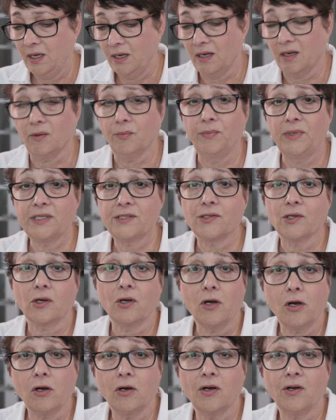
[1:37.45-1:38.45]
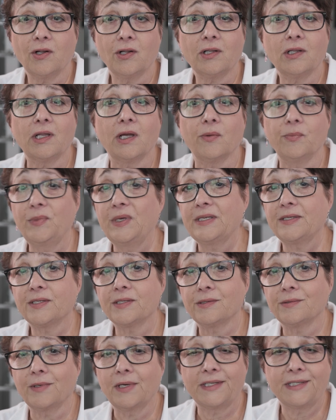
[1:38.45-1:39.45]
I'll miss a call, I'll
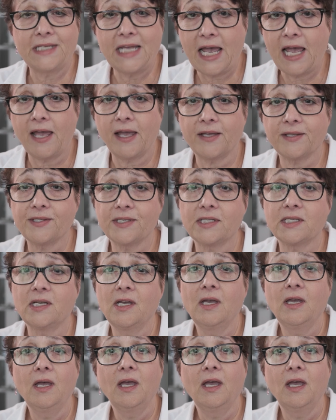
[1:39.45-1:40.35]
miss a text,